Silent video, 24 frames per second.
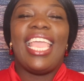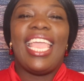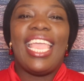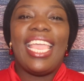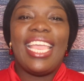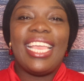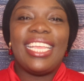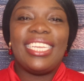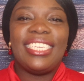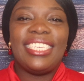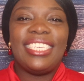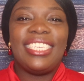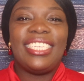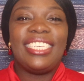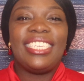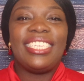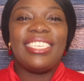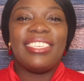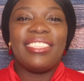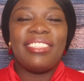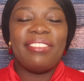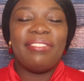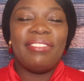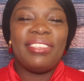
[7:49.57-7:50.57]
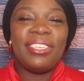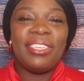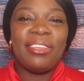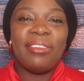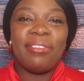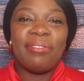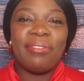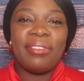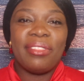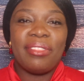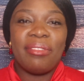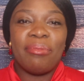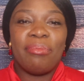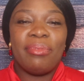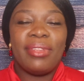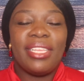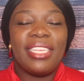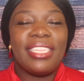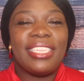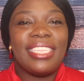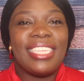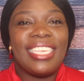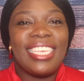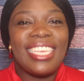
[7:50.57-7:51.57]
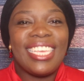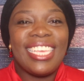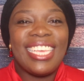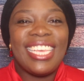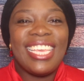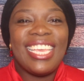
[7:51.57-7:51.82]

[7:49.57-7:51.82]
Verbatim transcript: and share the video if it's a blessing.